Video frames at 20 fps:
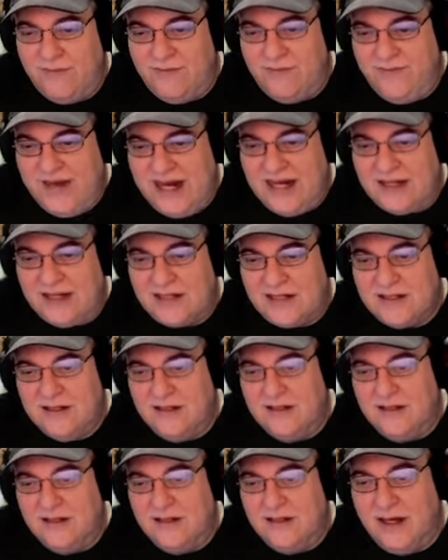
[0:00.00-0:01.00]
feet
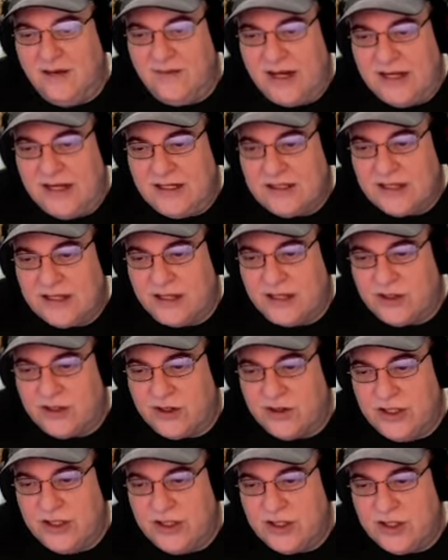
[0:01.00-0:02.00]
of any such
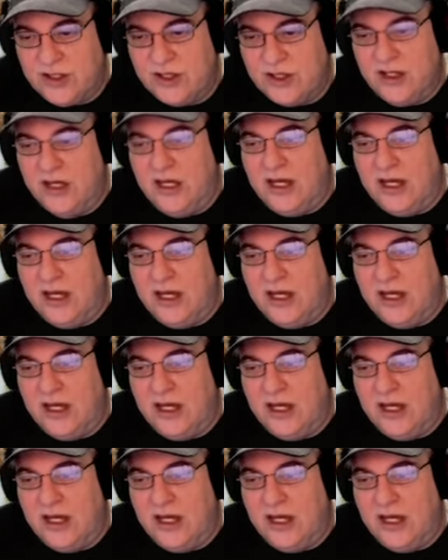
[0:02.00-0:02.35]
creature,